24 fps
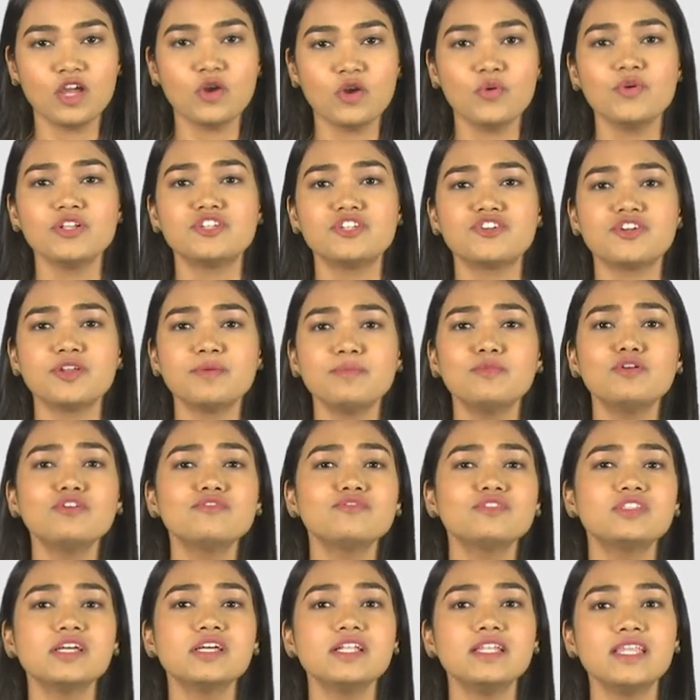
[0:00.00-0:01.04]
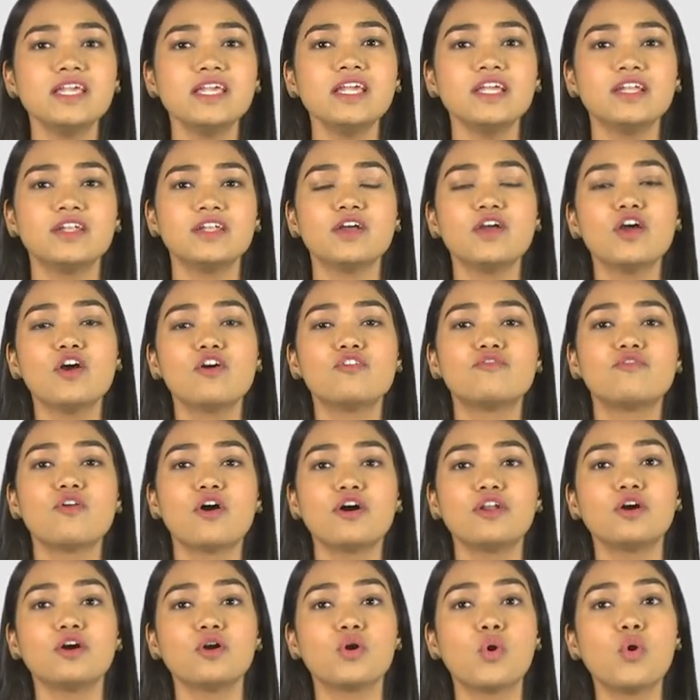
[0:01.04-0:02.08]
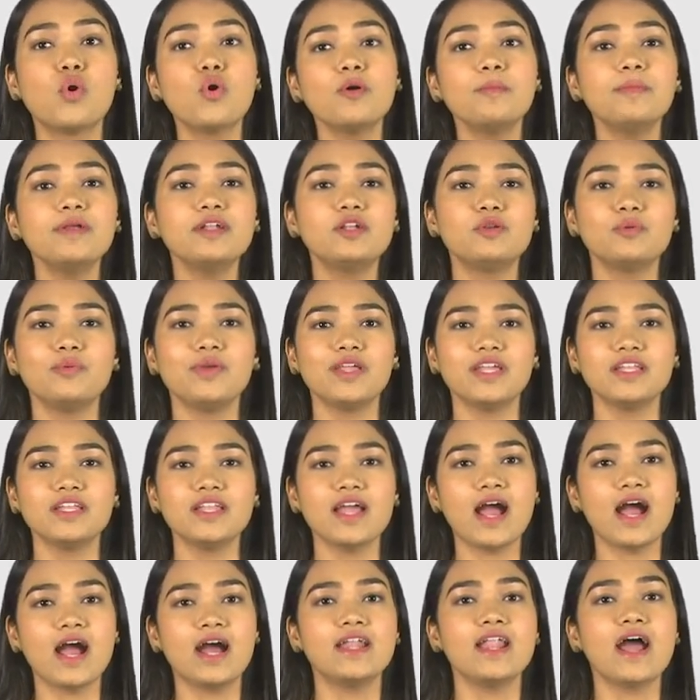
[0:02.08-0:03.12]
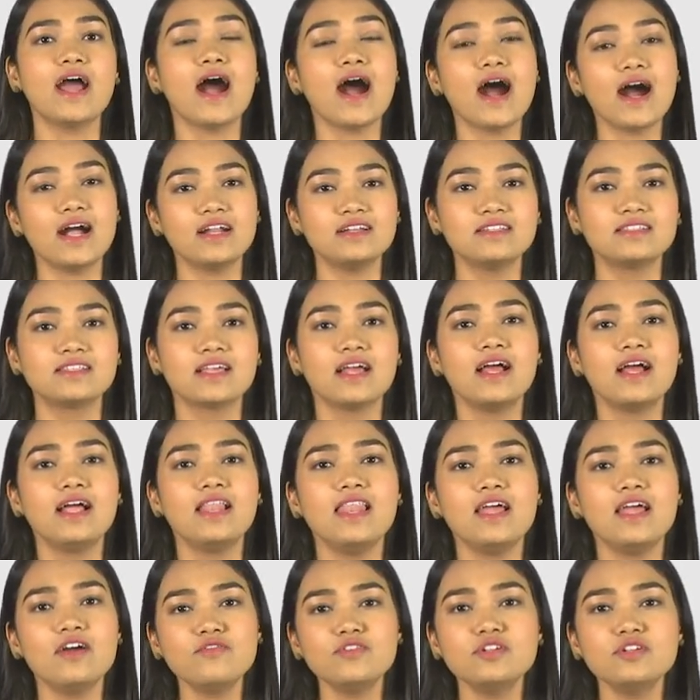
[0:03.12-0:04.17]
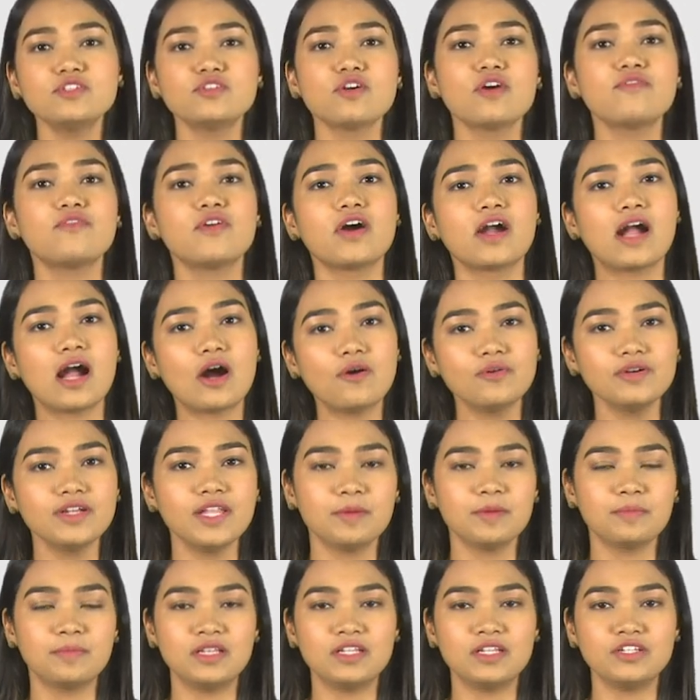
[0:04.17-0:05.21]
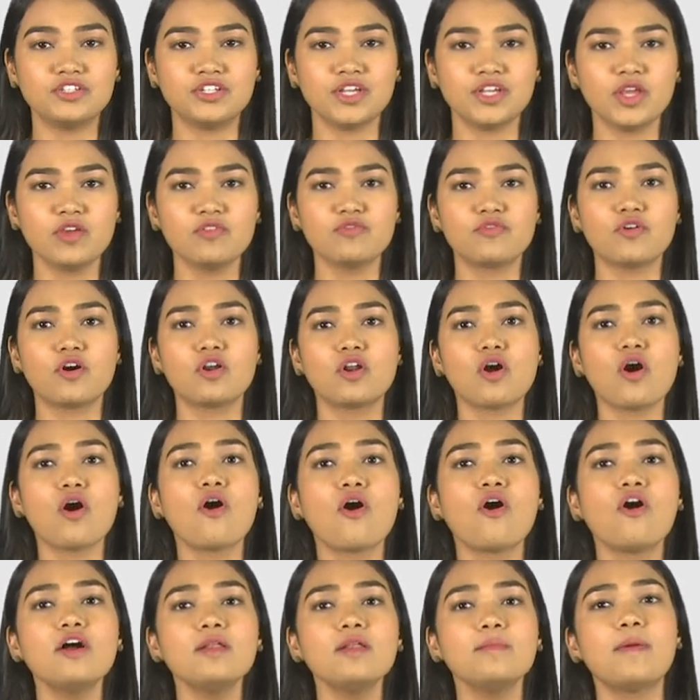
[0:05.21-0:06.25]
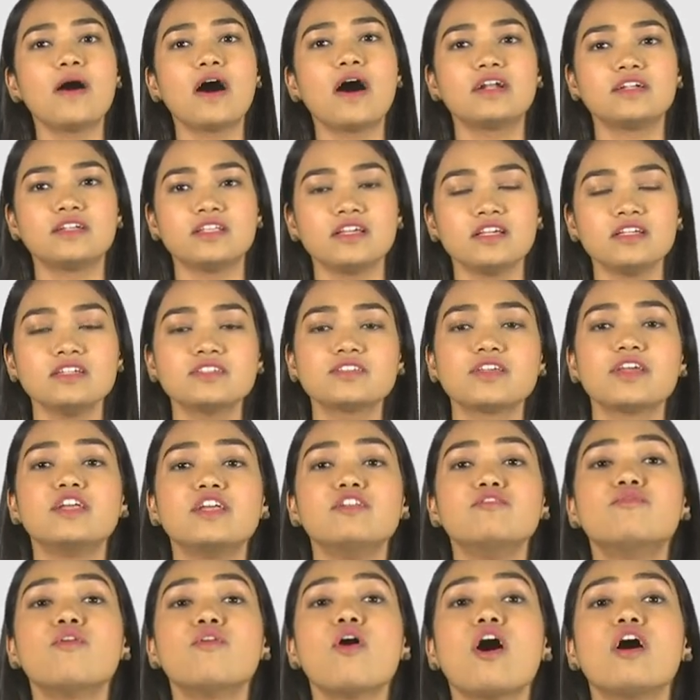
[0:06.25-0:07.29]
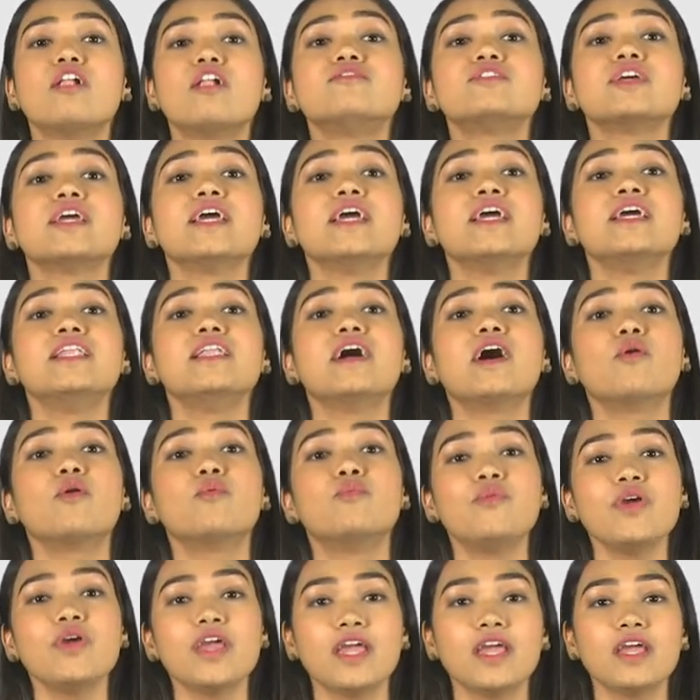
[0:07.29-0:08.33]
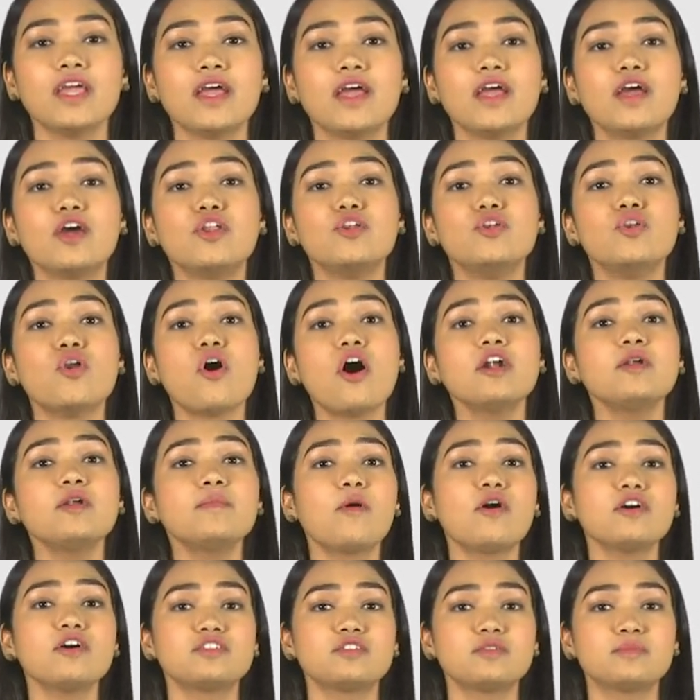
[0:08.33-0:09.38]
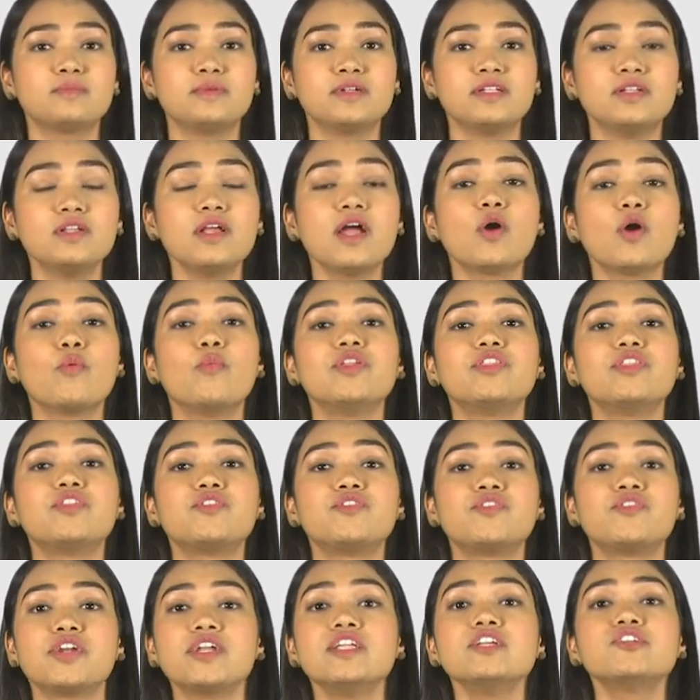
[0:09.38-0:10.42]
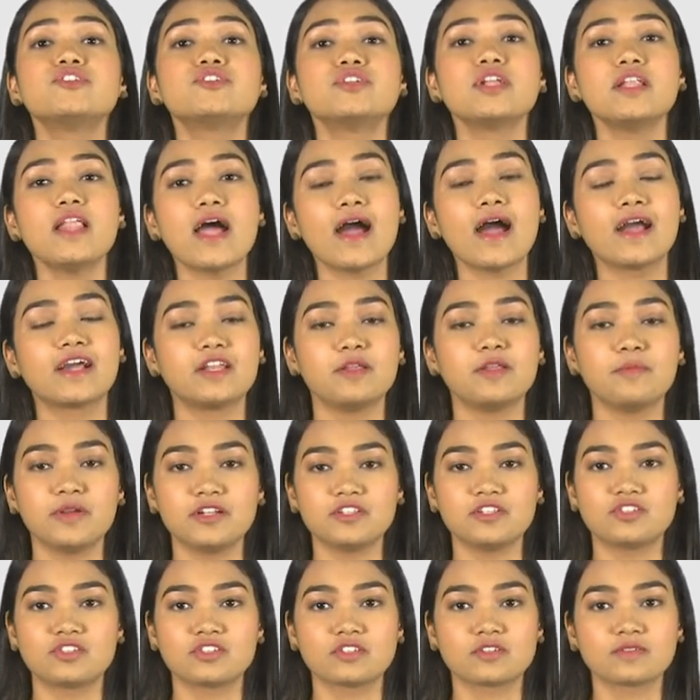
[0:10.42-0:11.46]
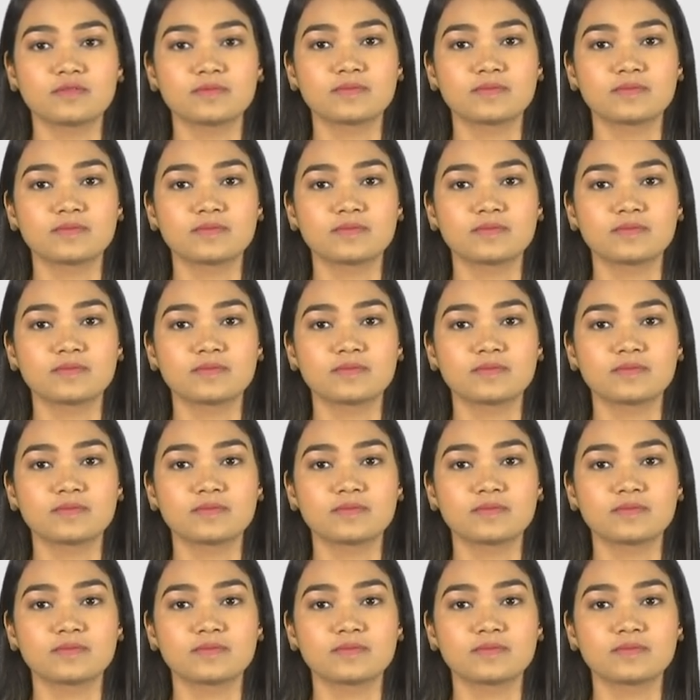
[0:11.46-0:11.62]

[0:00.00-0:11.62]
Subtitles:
which removes the need for a go-between and adds levels of accountability for all parties involved in a way not possible with traditional agreements.